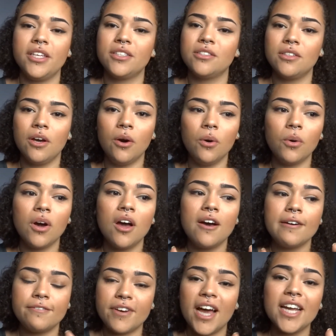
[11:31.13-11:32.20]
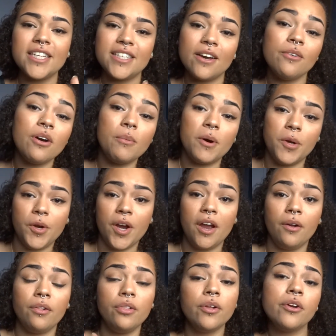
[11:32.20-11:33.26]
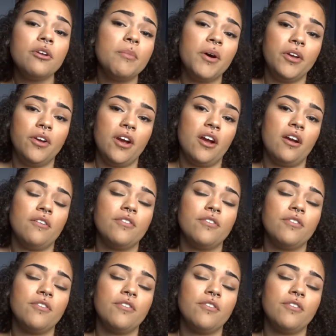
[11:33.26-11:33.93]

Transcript: So find out about your hair, learn about your hair.